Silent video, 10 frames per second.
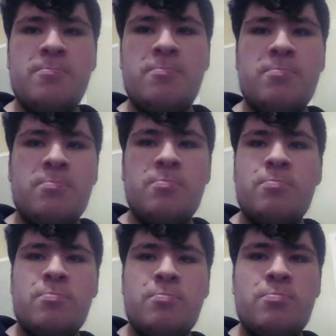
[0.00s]

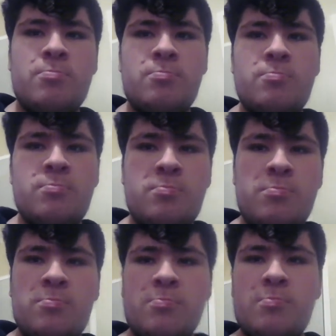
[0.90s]
Nothing is said.